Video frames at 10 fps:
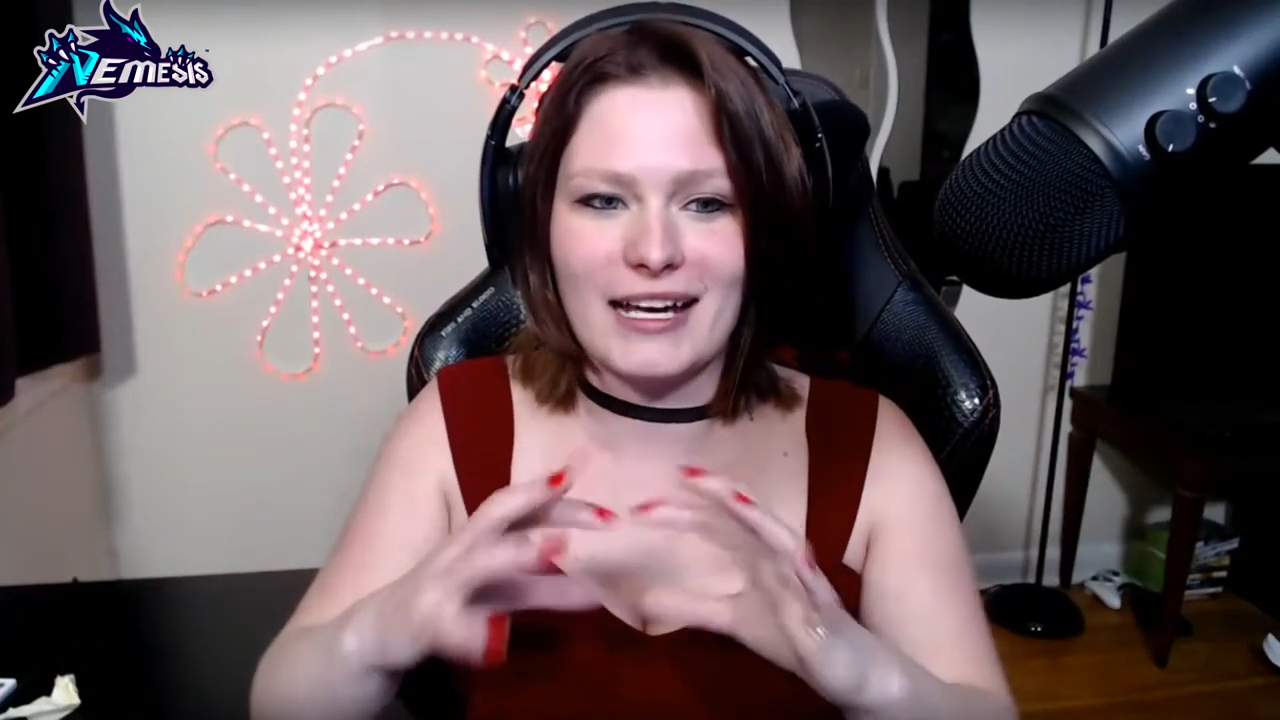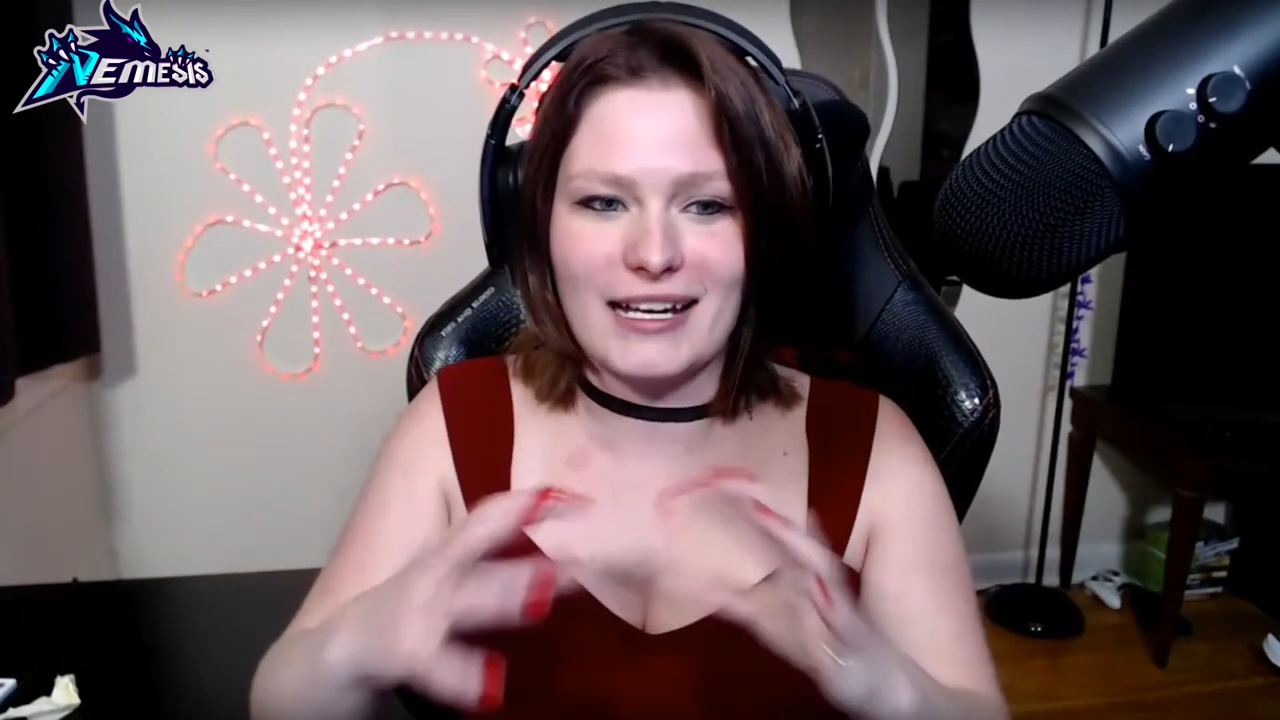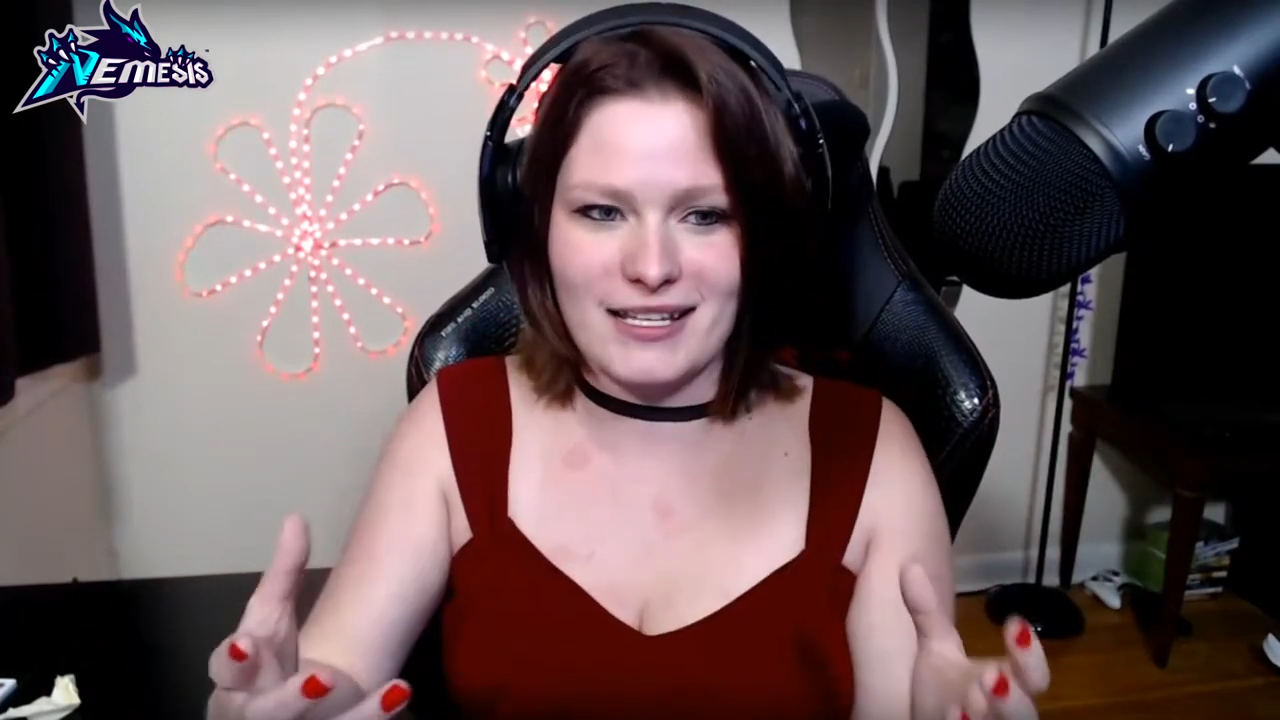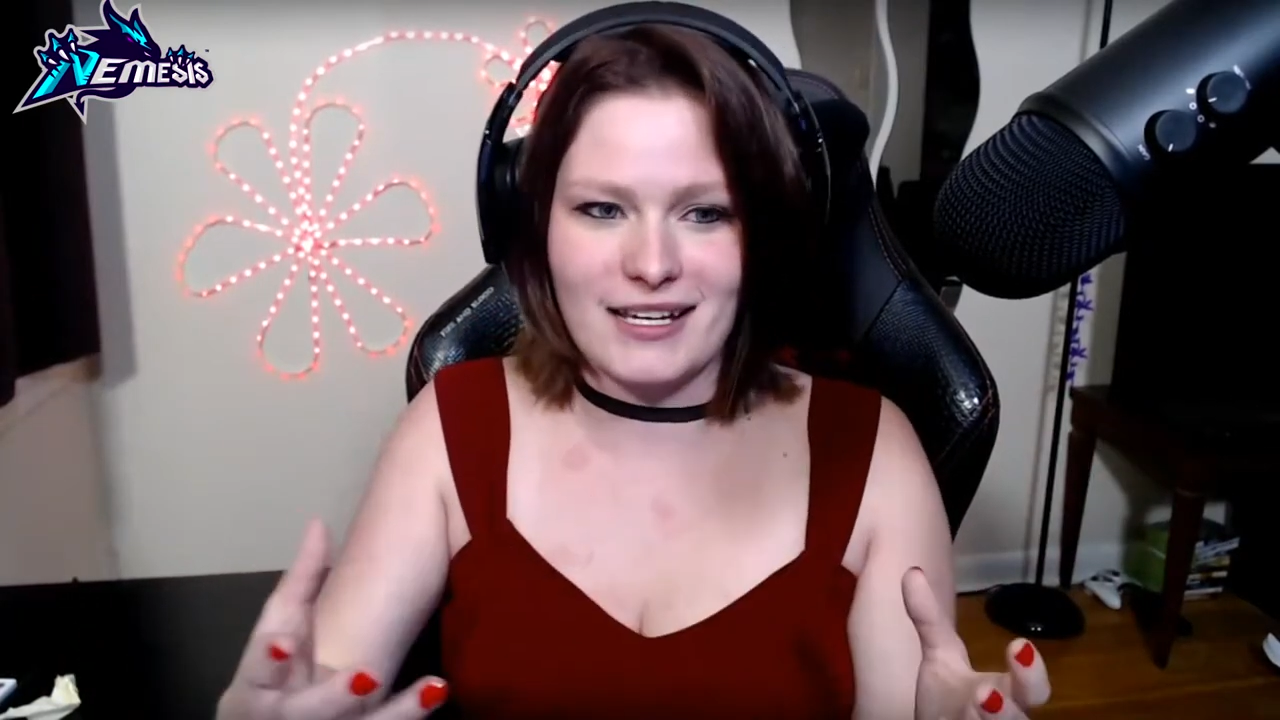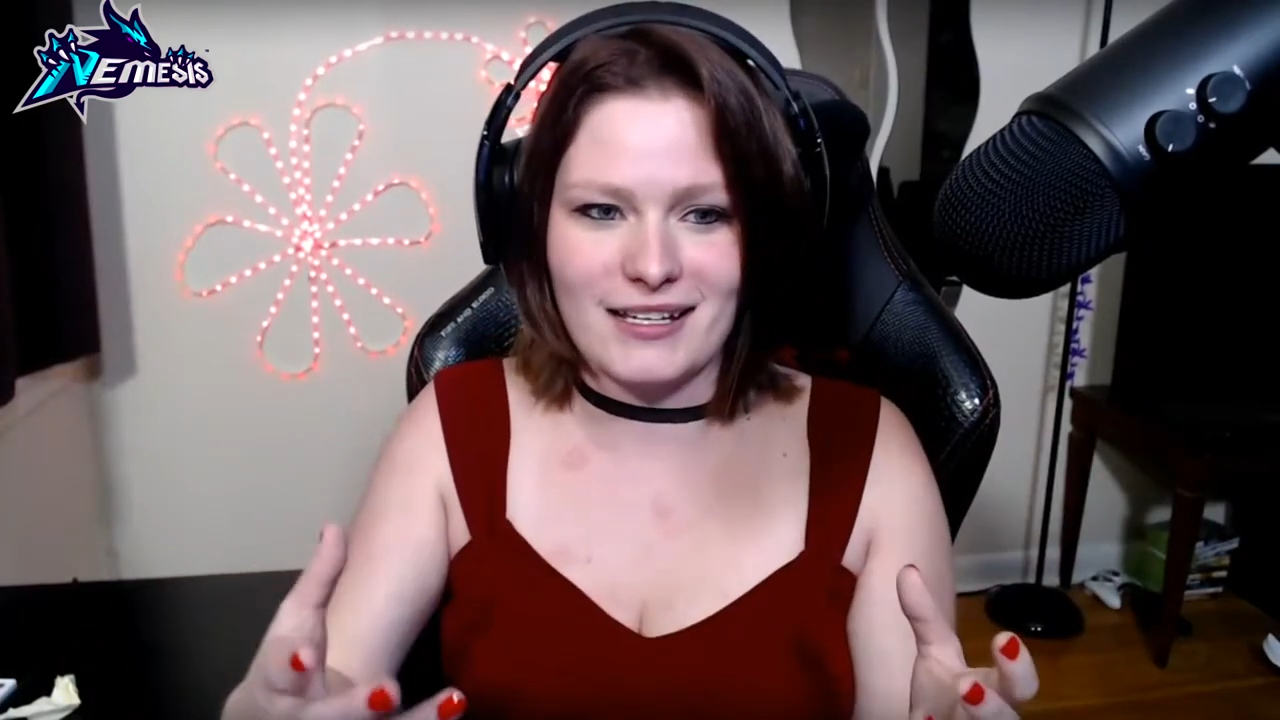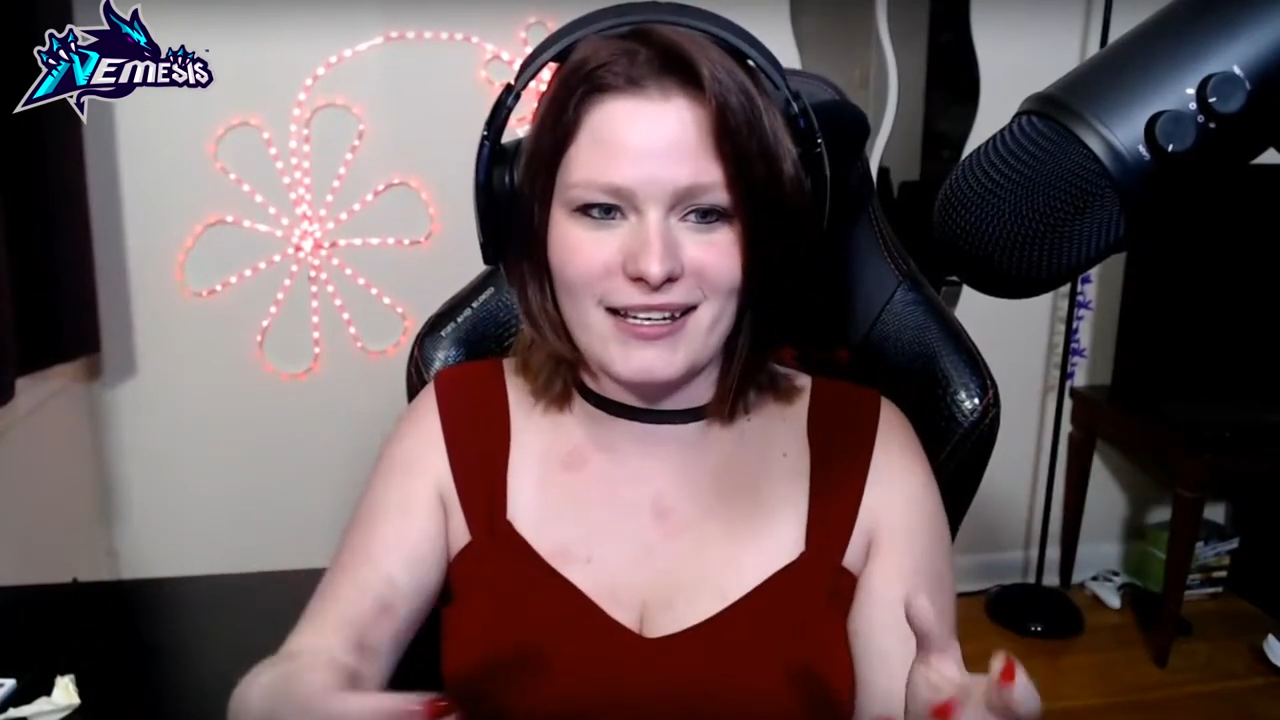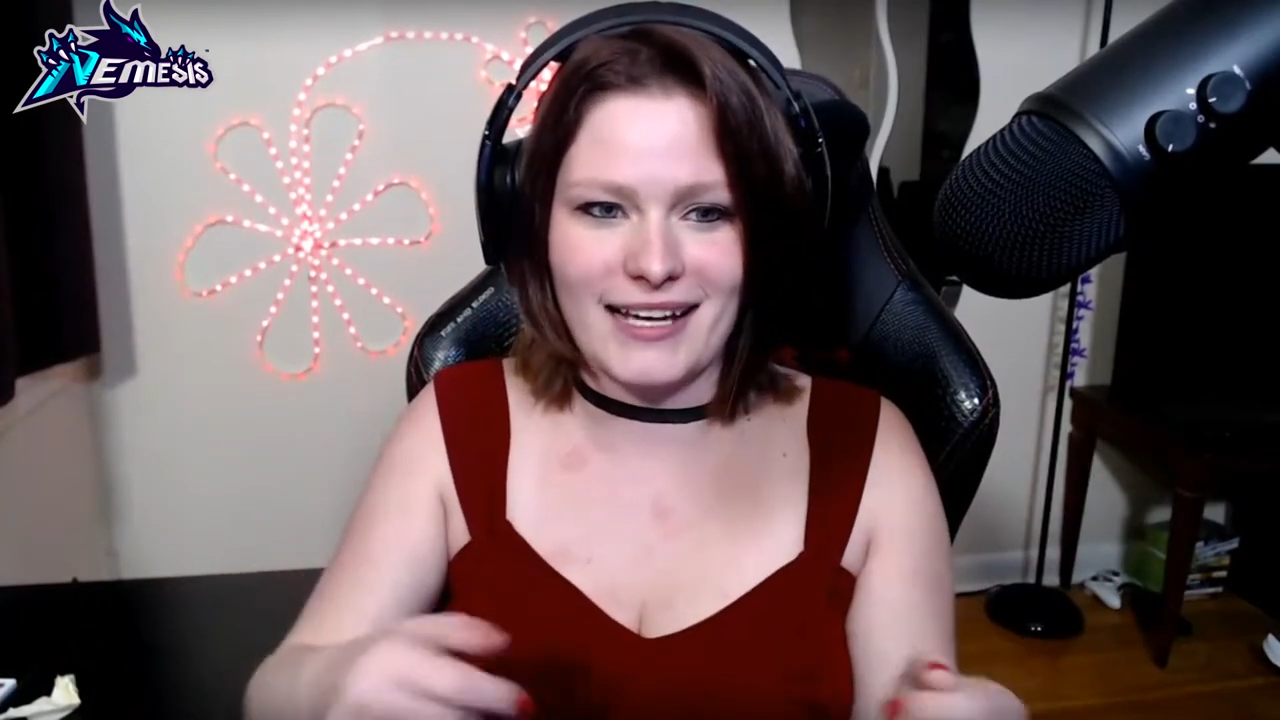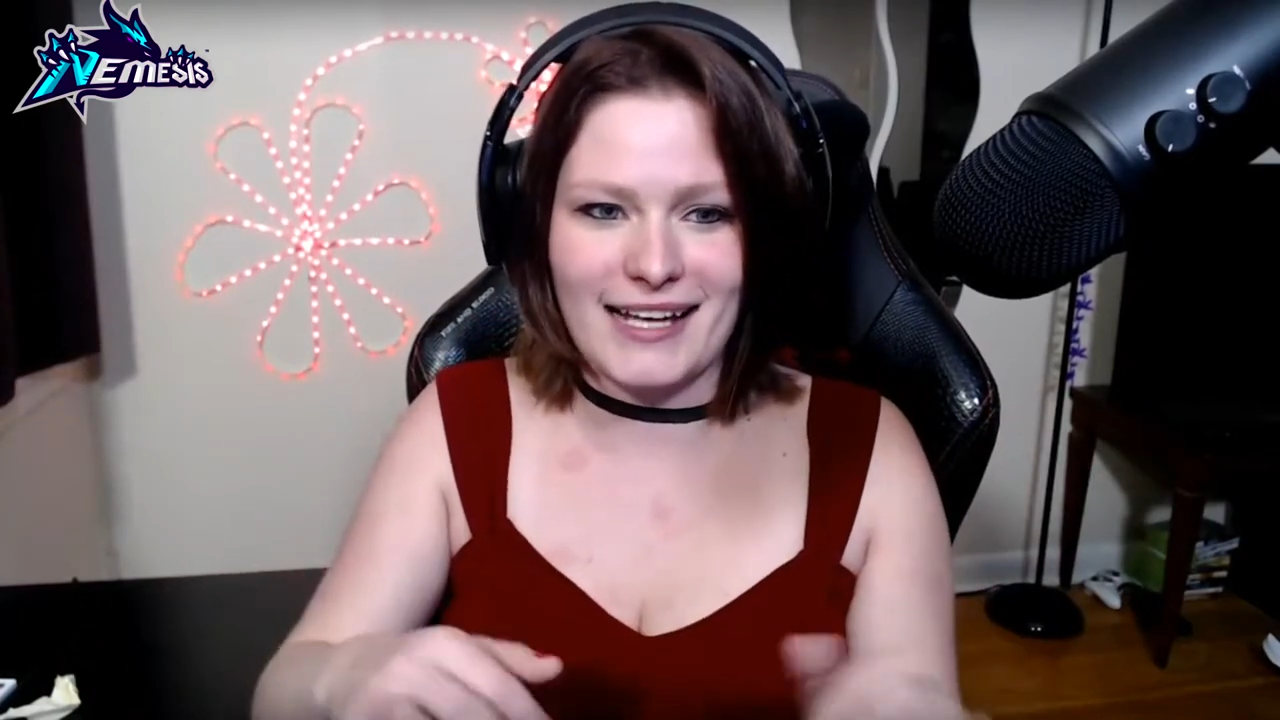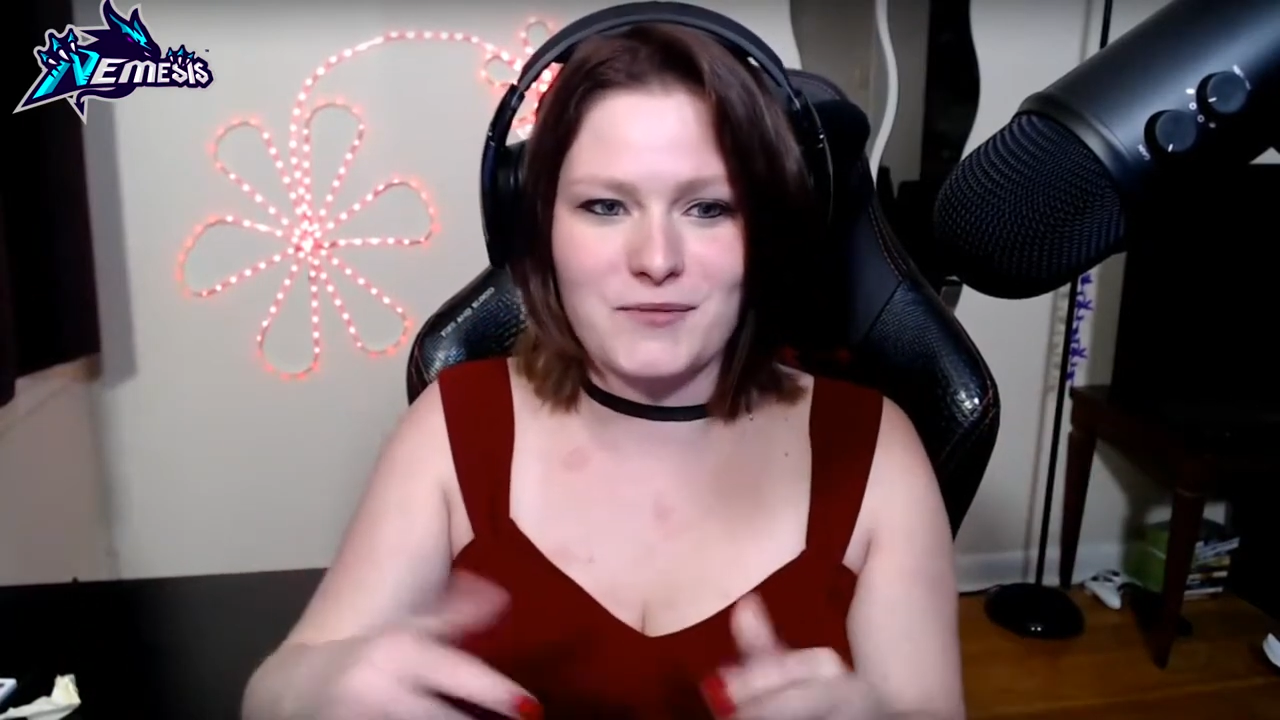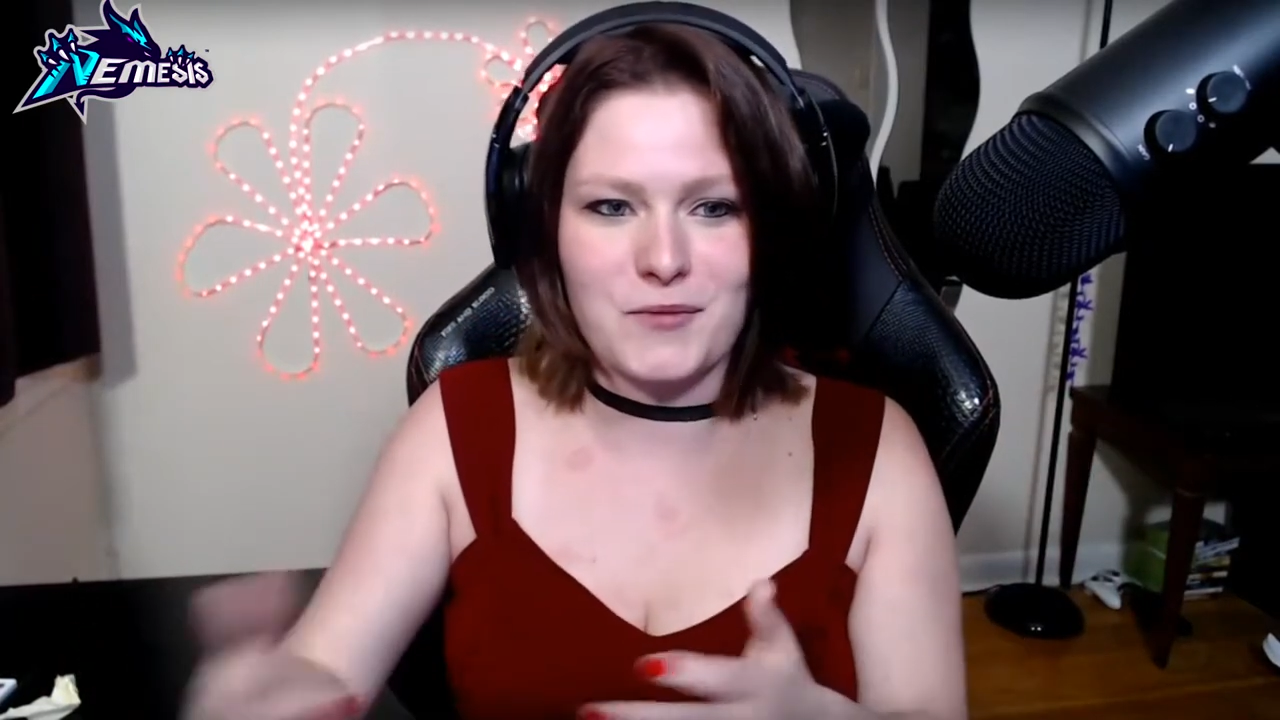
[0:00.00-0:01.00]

as they like as